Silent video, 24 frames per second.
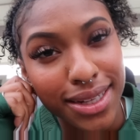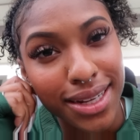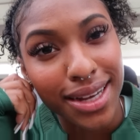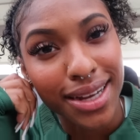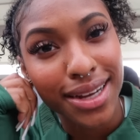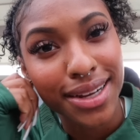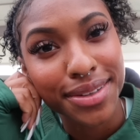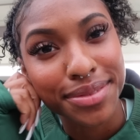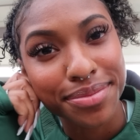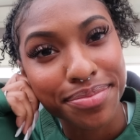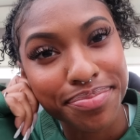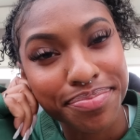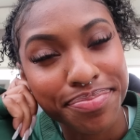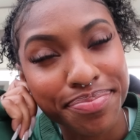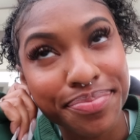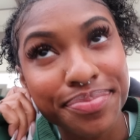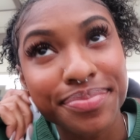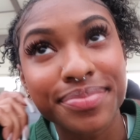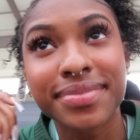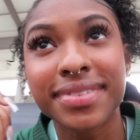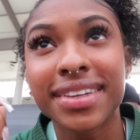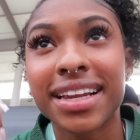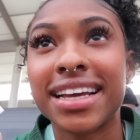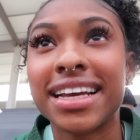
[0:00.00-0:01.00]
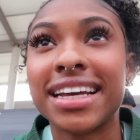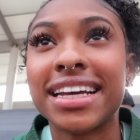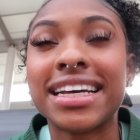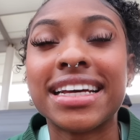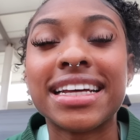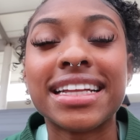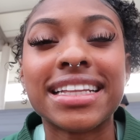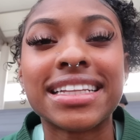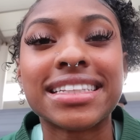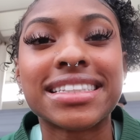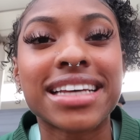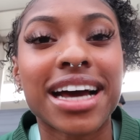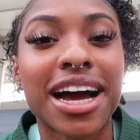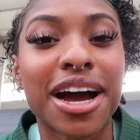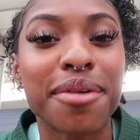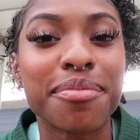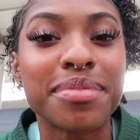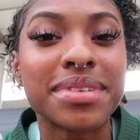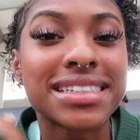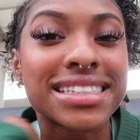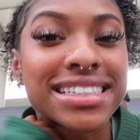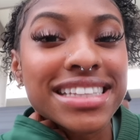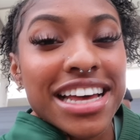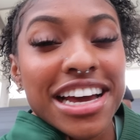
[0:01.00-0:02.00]
yeah,
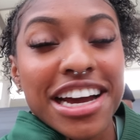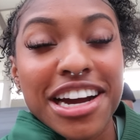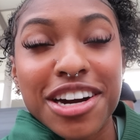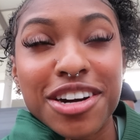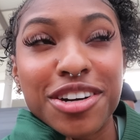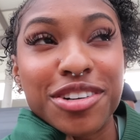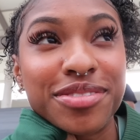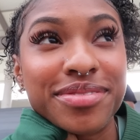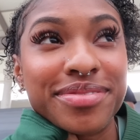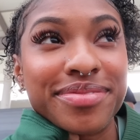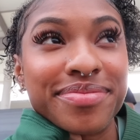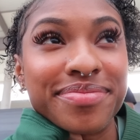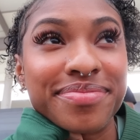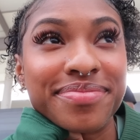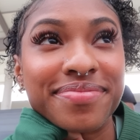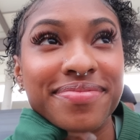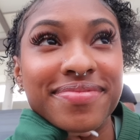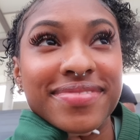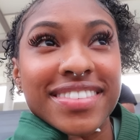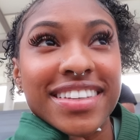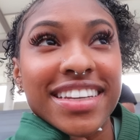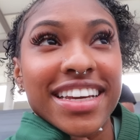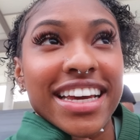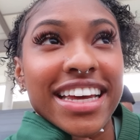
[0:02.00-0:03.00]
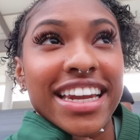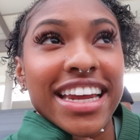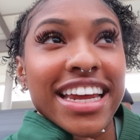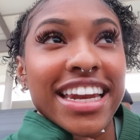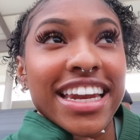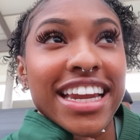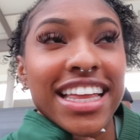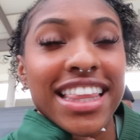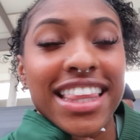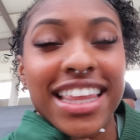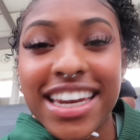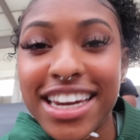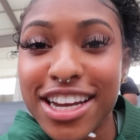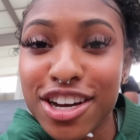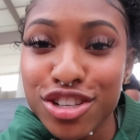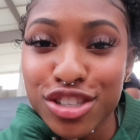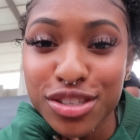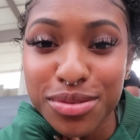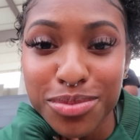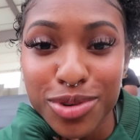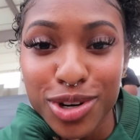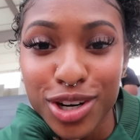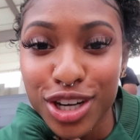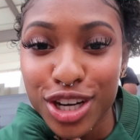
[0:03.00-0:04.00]
time is now. Ain't nothing
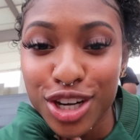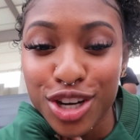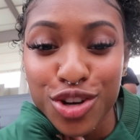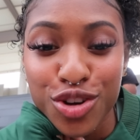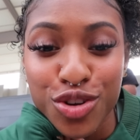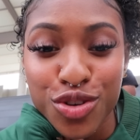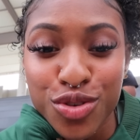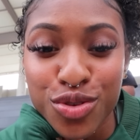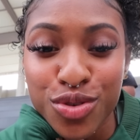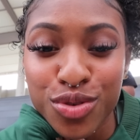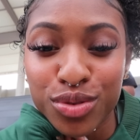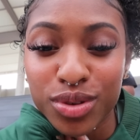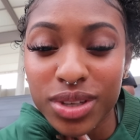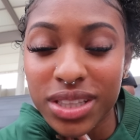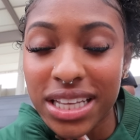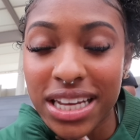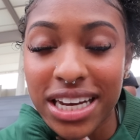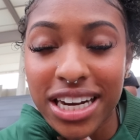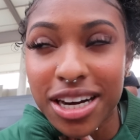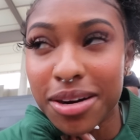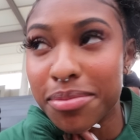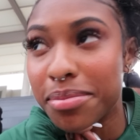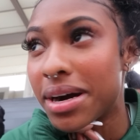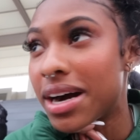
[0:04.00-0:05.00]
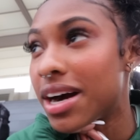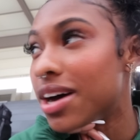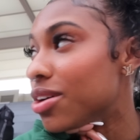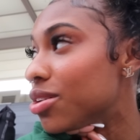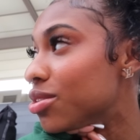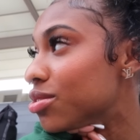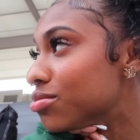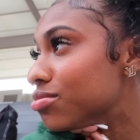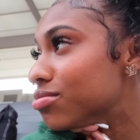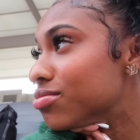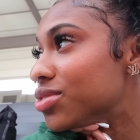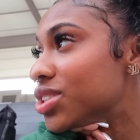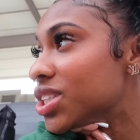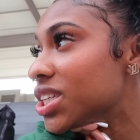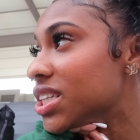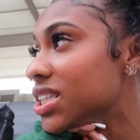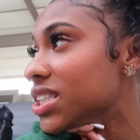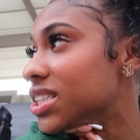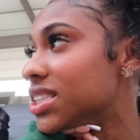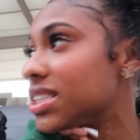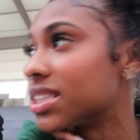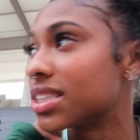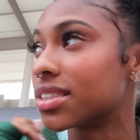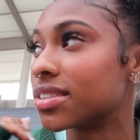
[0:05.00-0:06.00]
else more to do but think about
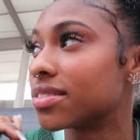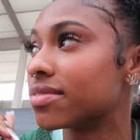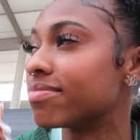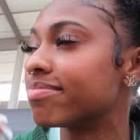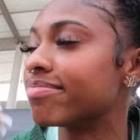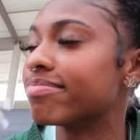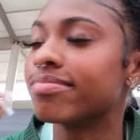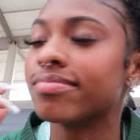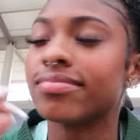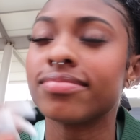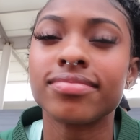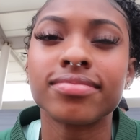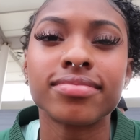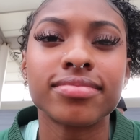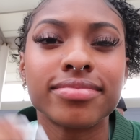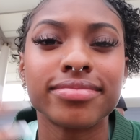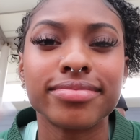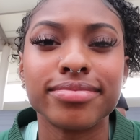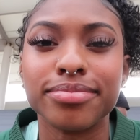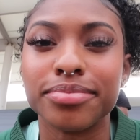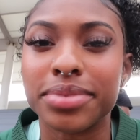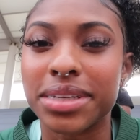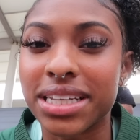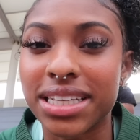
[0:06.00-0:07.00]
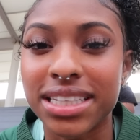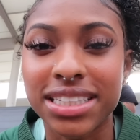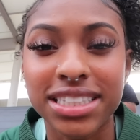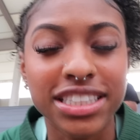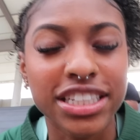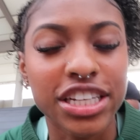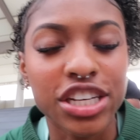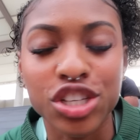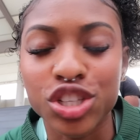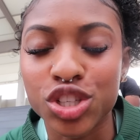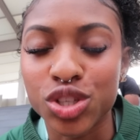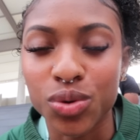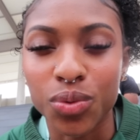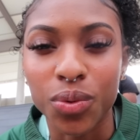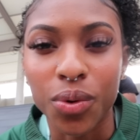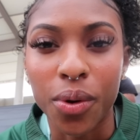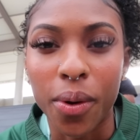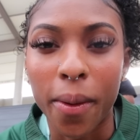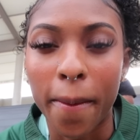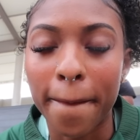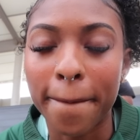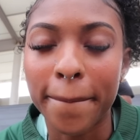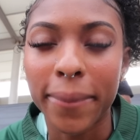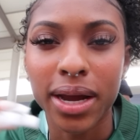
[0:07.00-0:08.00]
just being
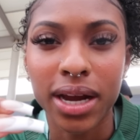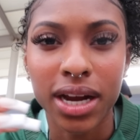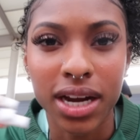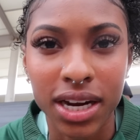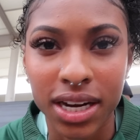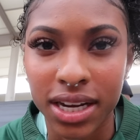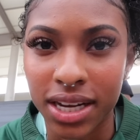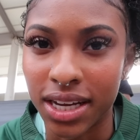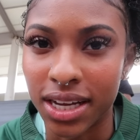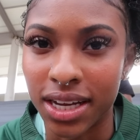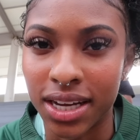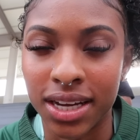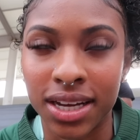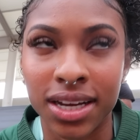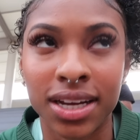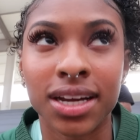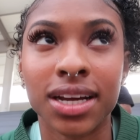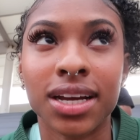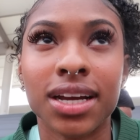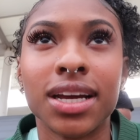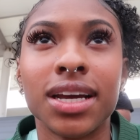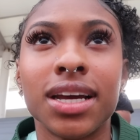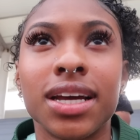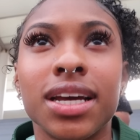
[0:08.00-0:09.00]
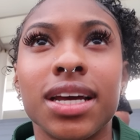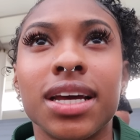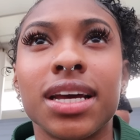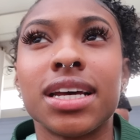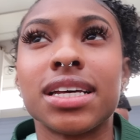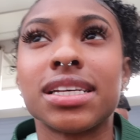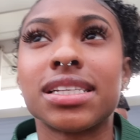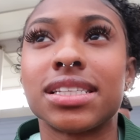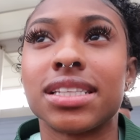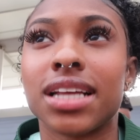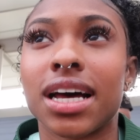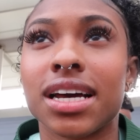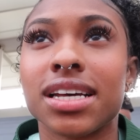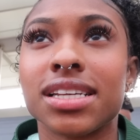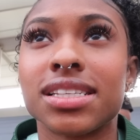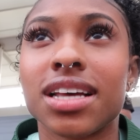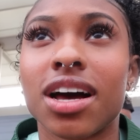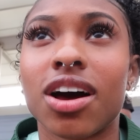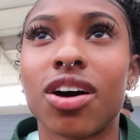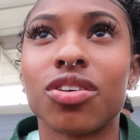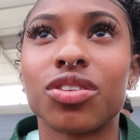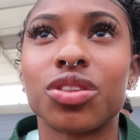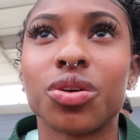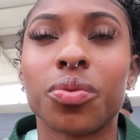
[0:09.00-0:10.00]
sensual, period. It's nice
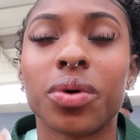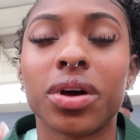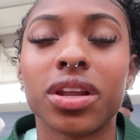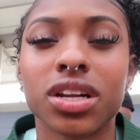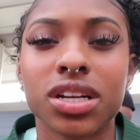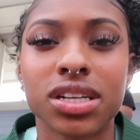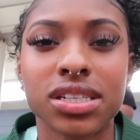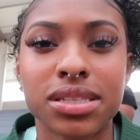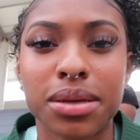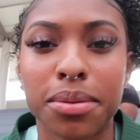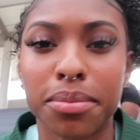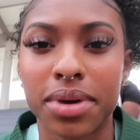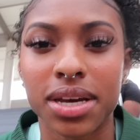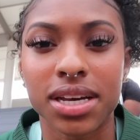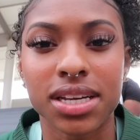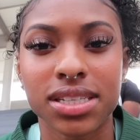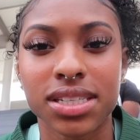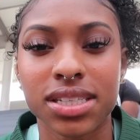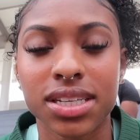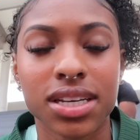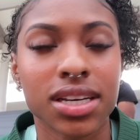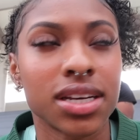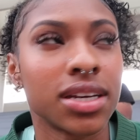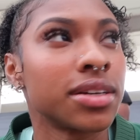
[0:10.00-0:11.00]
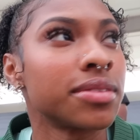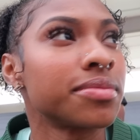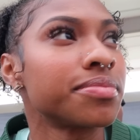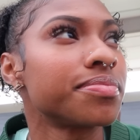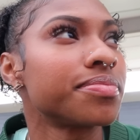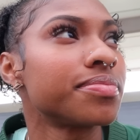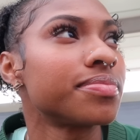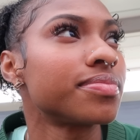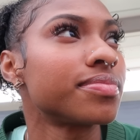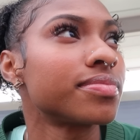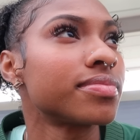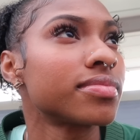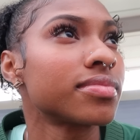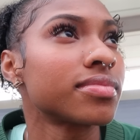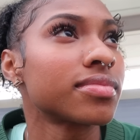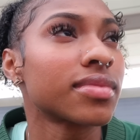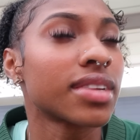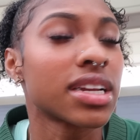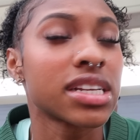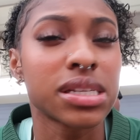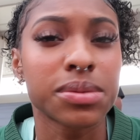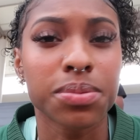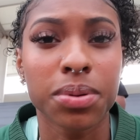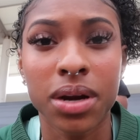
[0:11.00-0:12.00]
out, the weather is amazing.
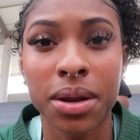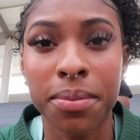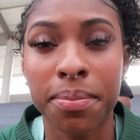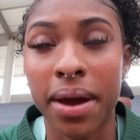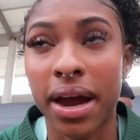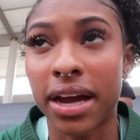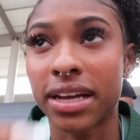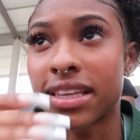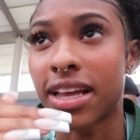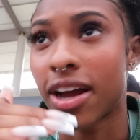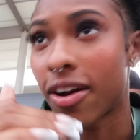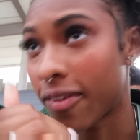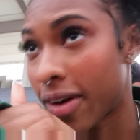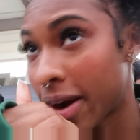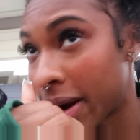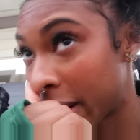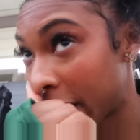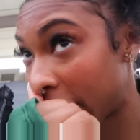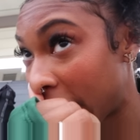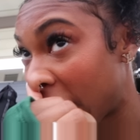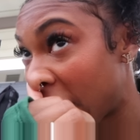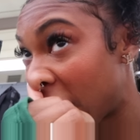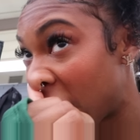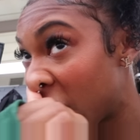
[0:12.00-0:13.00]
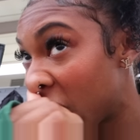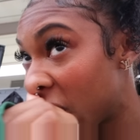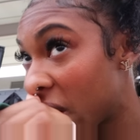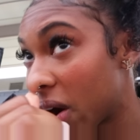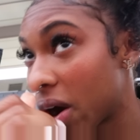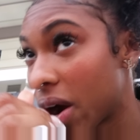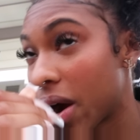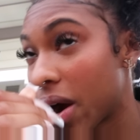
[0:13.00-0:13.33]
It's pretty packed out right now.